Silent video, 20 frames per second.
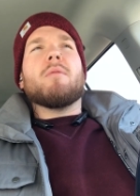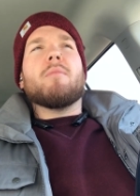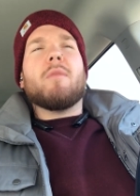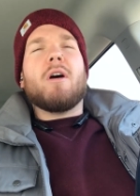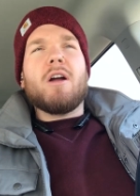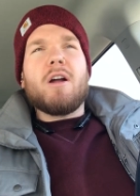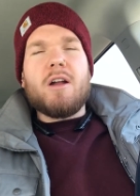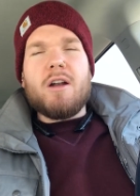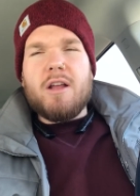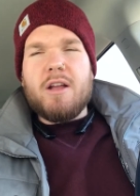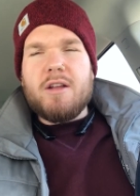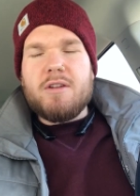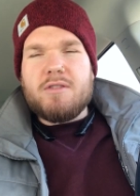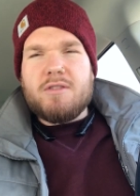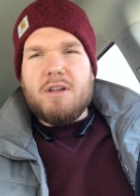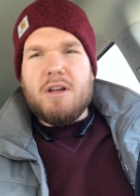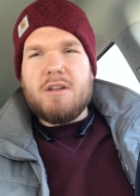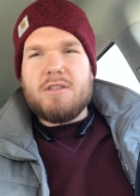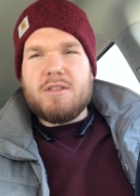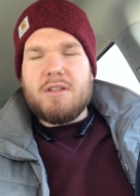Marketing is
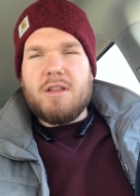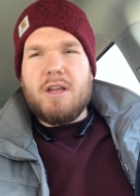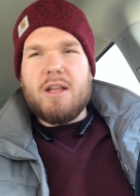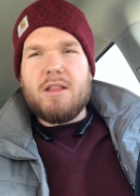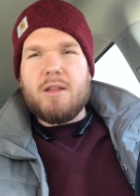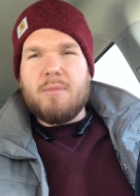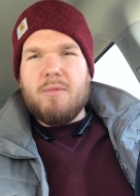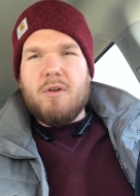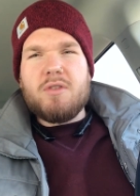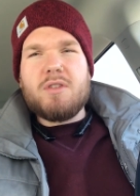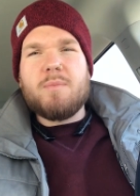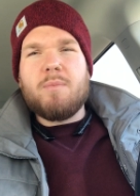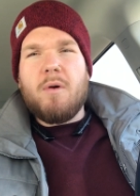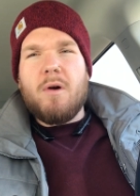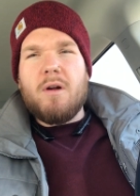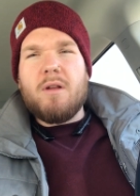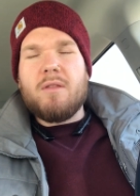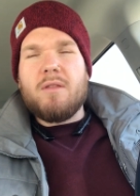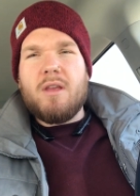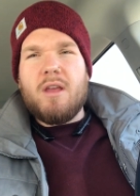seriously like the most
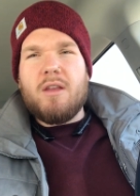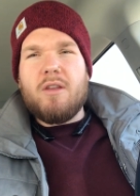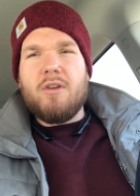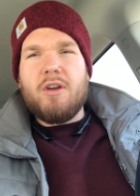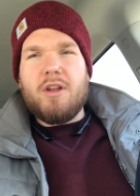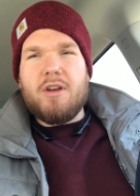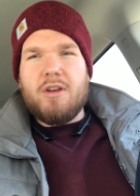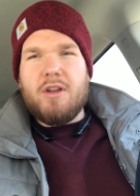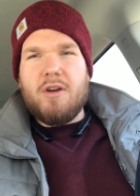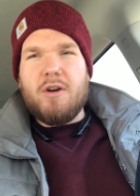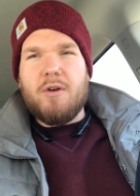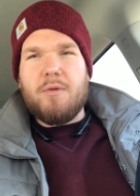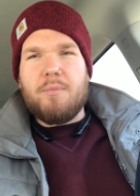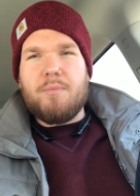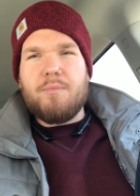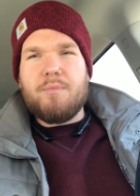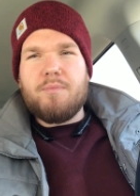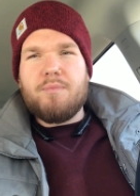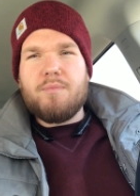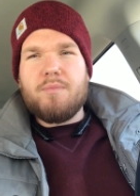important thing you can do.
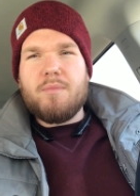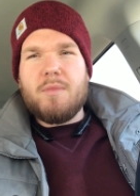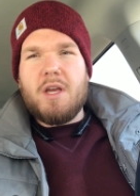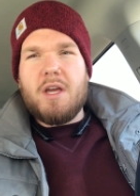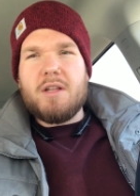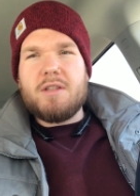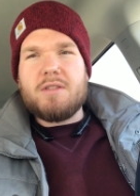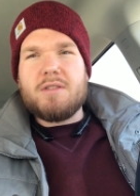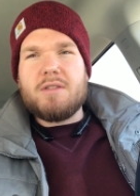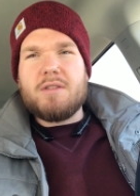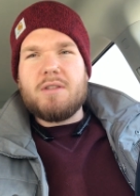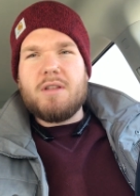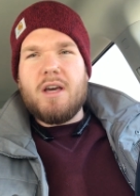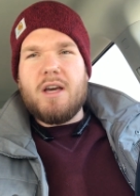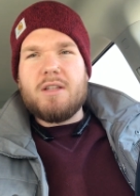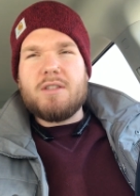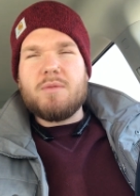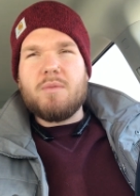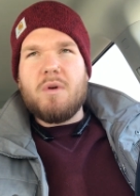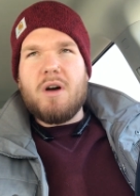It's
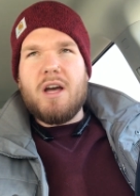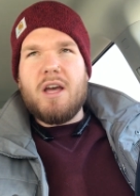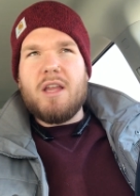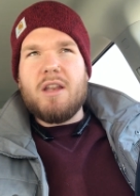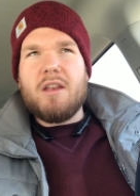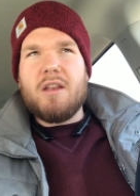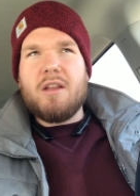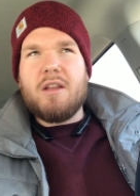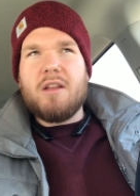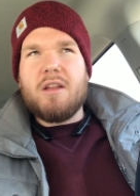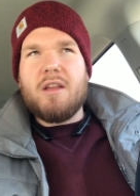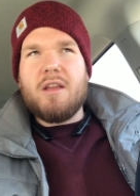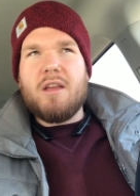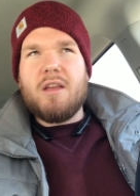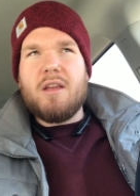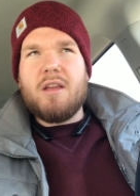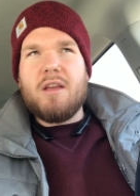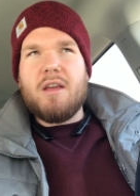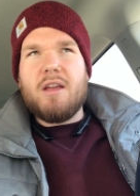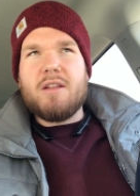it's what
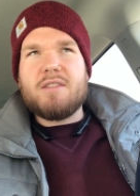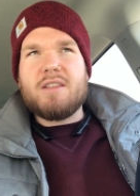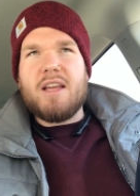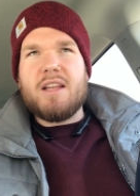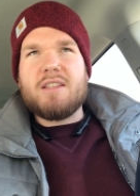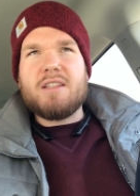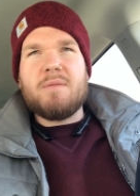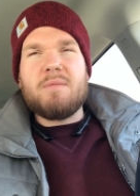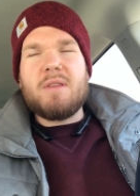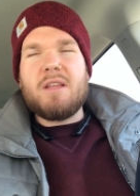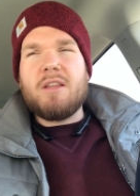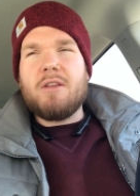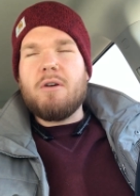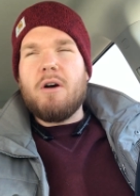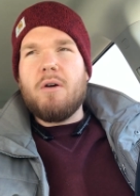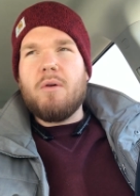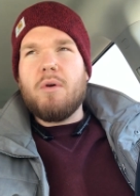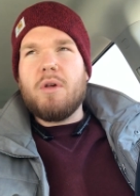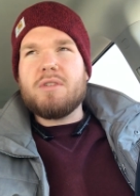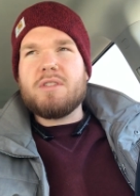it's like something
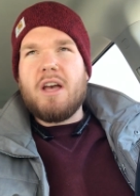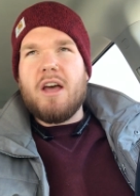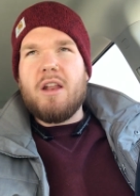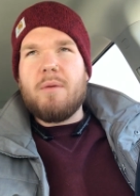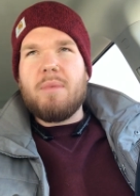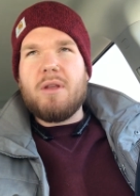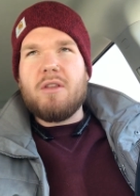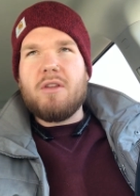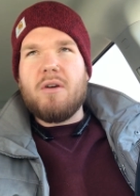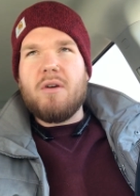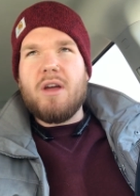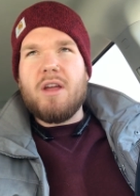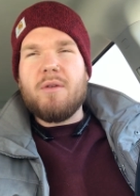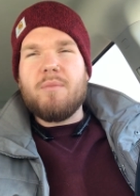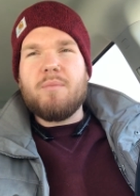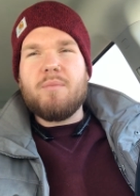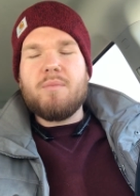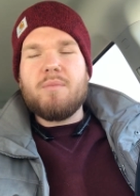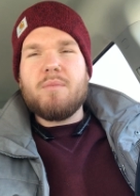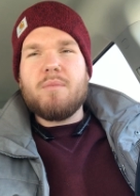you always got to be
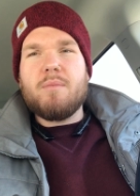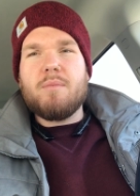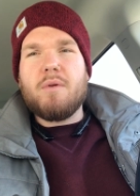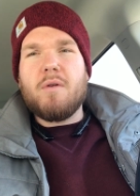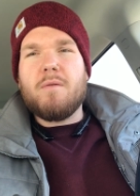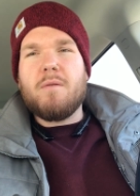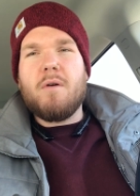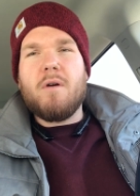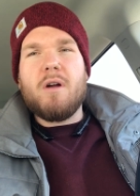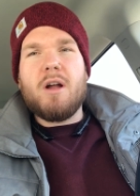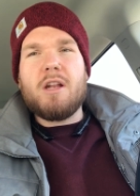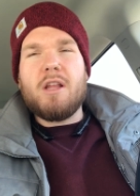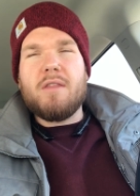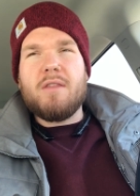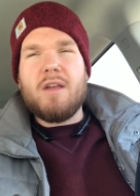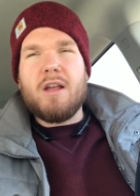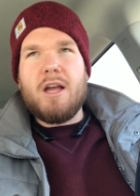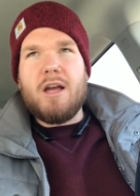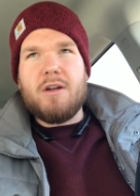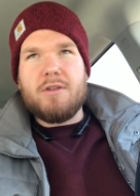doing before
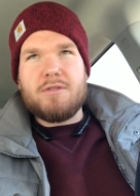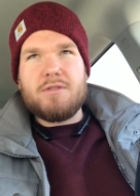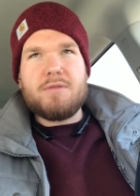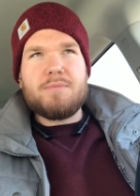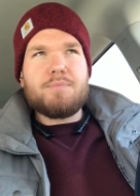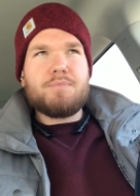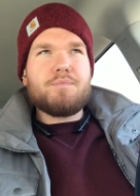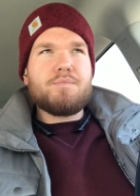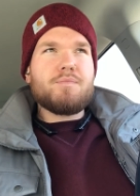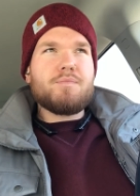anything else.